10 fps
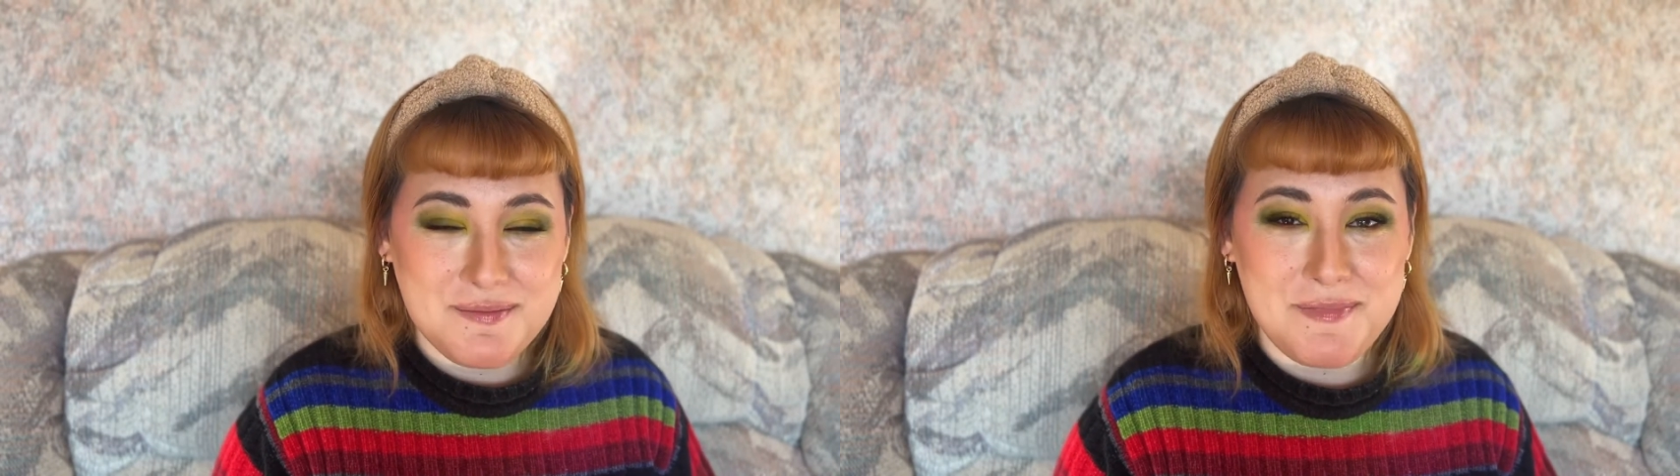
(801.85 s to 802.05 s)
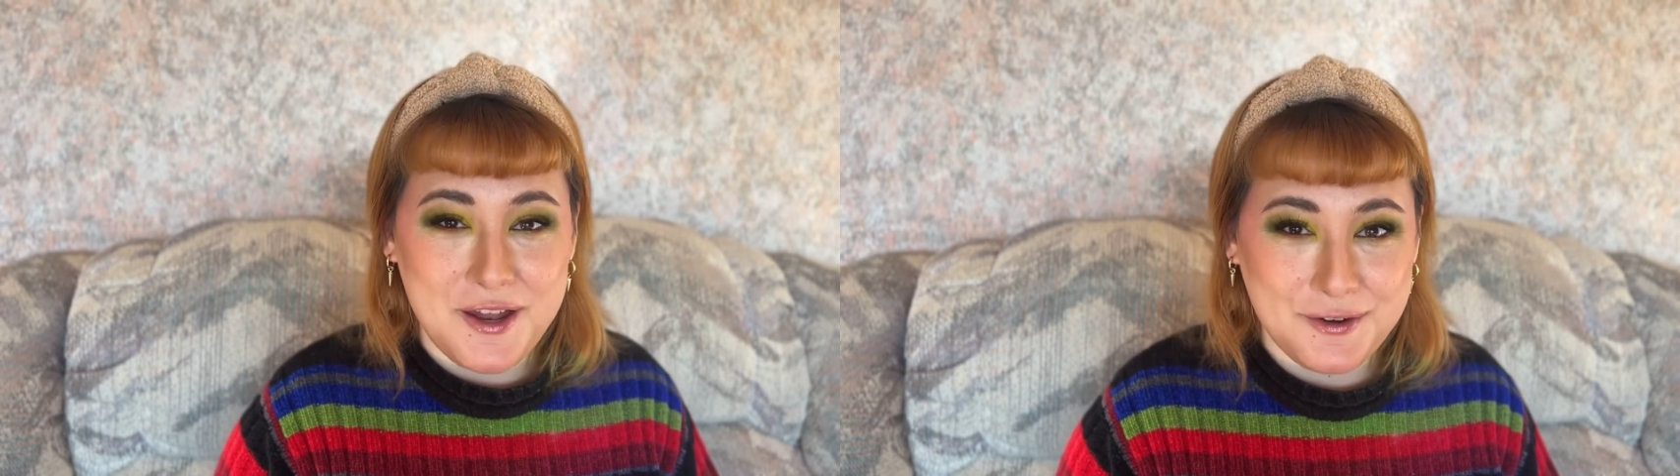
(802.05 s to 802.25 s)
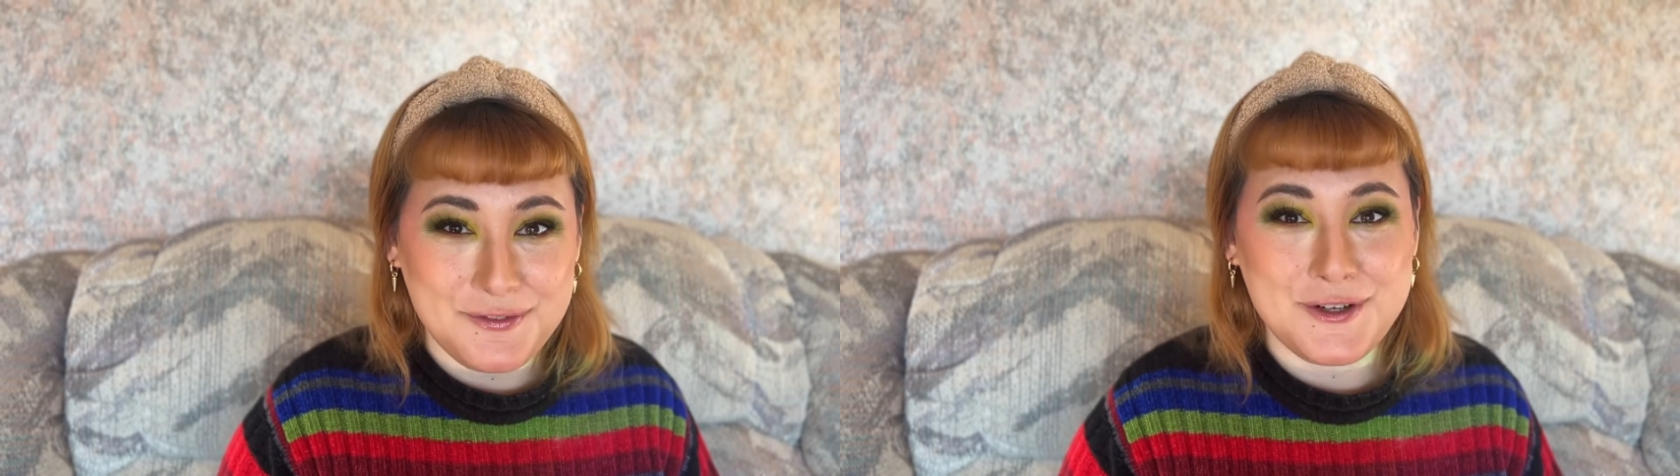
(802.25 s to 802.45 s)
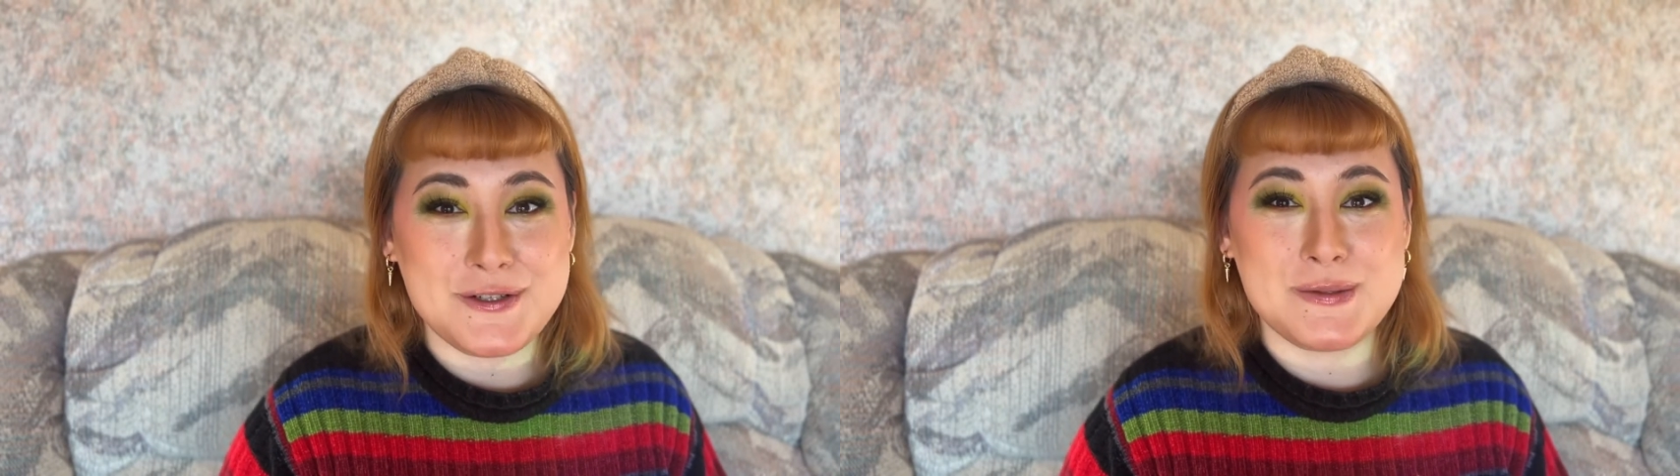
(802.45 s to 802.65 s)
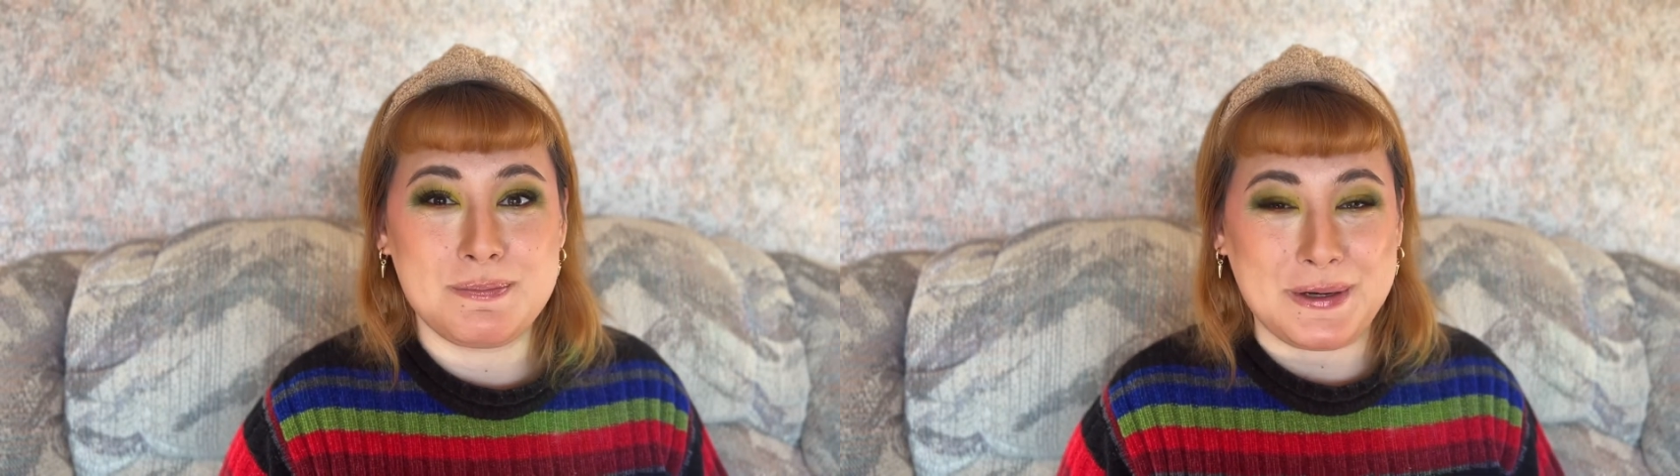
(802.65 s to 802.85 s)

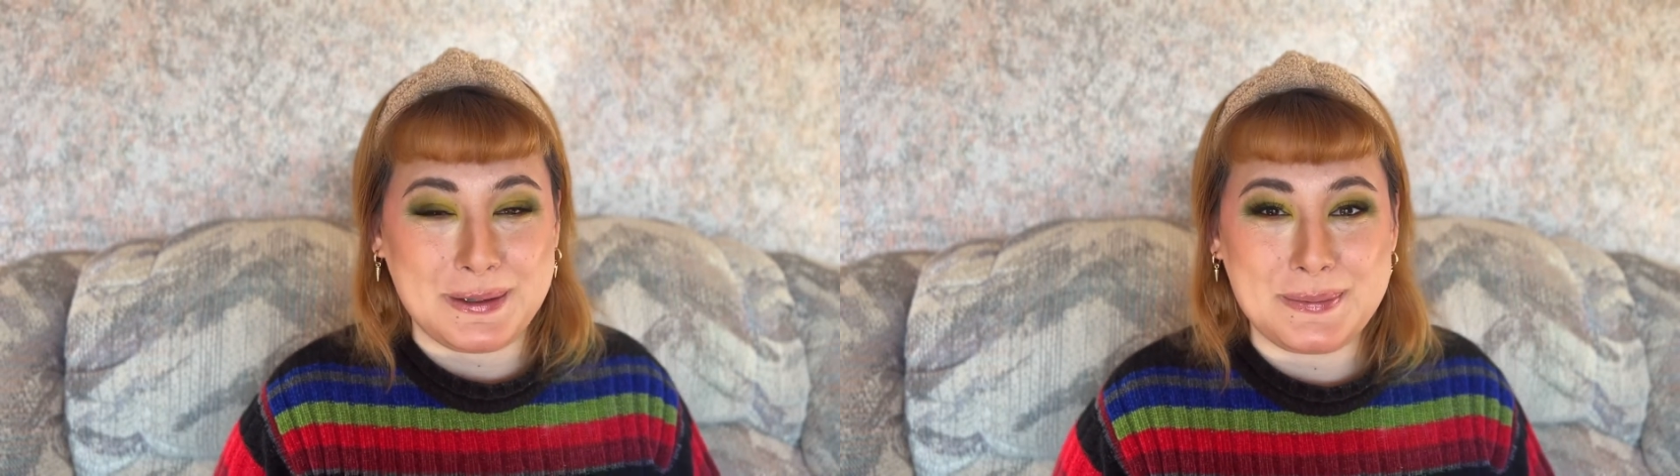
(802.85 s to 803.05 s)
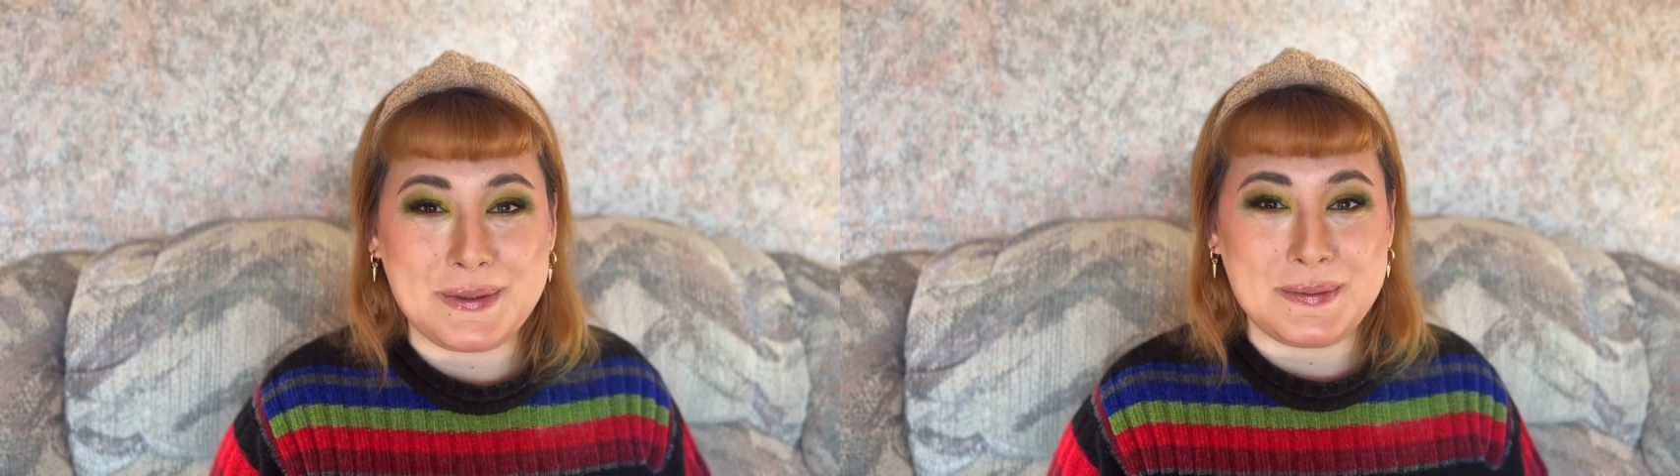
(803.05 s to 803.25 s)
Metaverse Berber